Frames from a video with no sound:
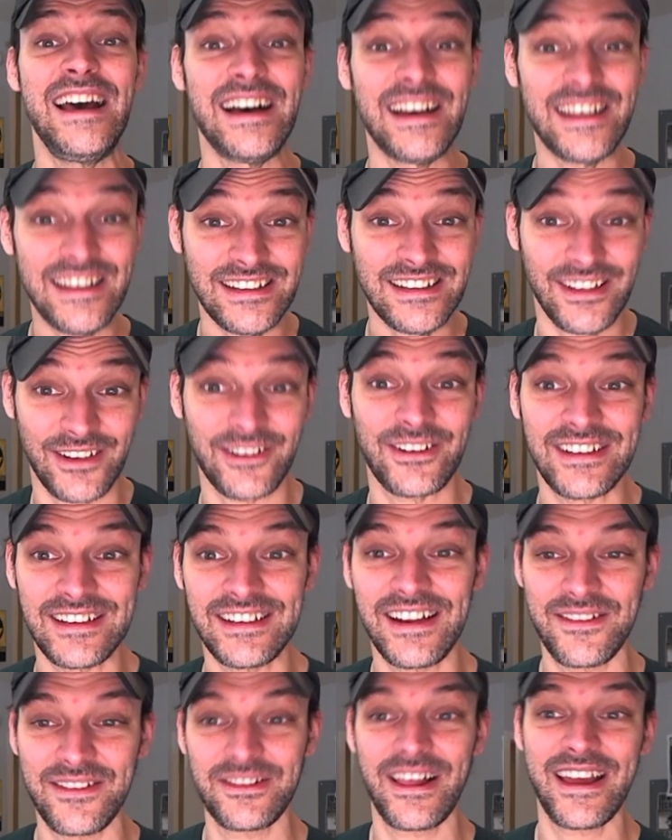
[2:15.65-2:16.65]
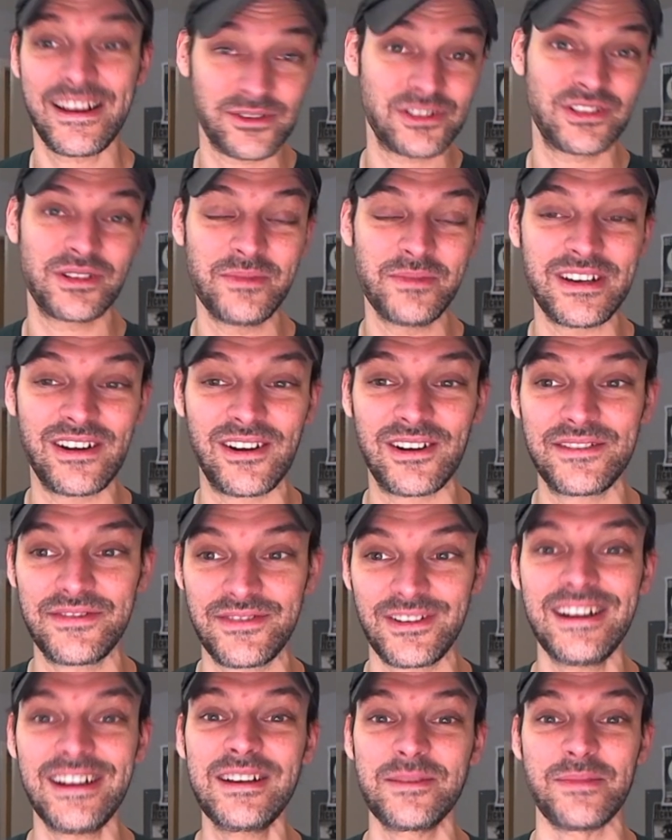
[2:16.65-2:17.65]
Learning another language can be hard
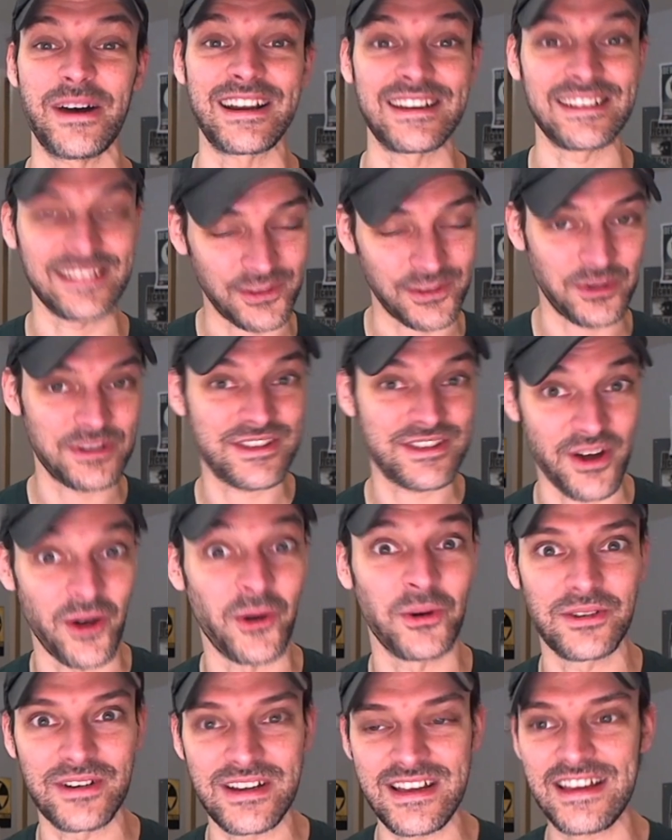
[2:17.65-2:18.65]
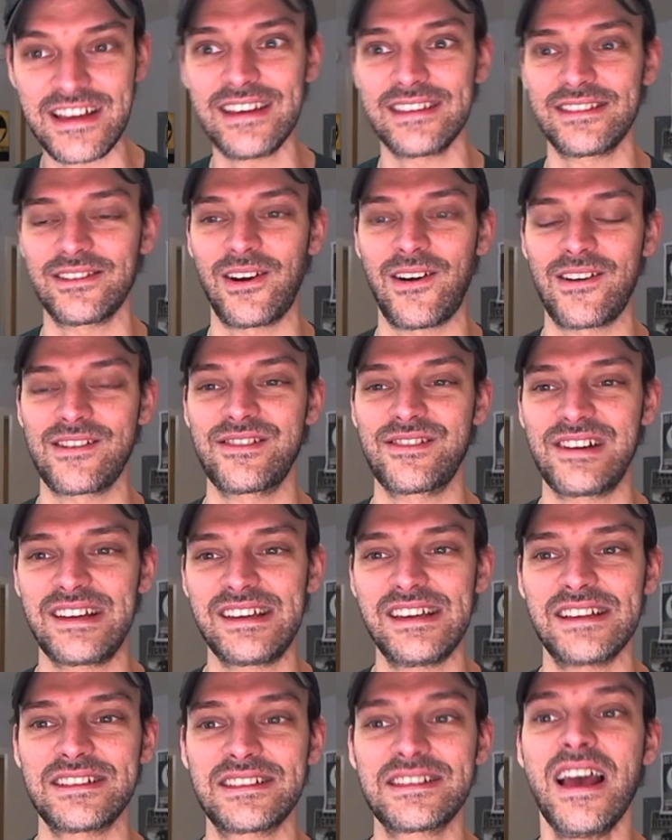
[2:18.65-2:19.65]
for anybody. And of course, the older you get, the harder it
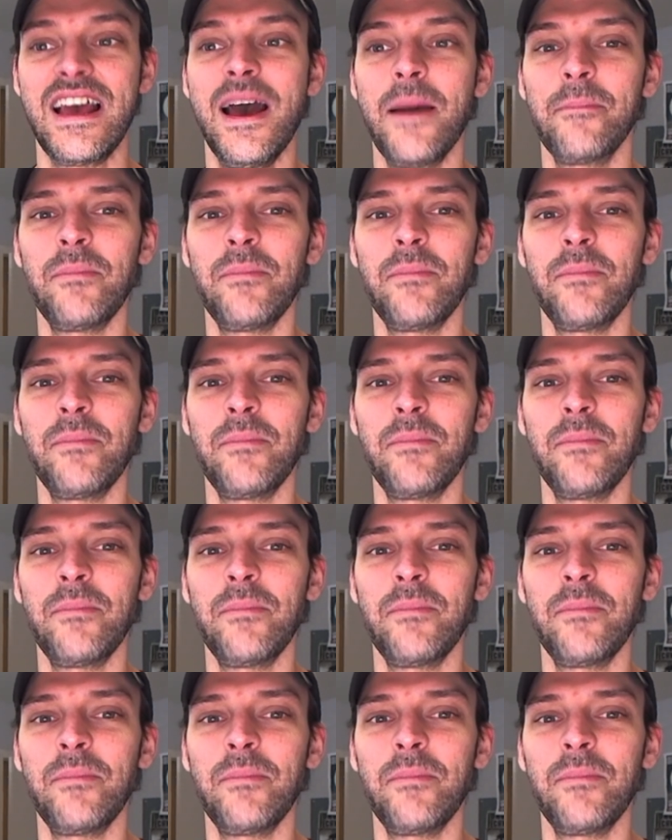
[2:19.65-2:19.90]
gets.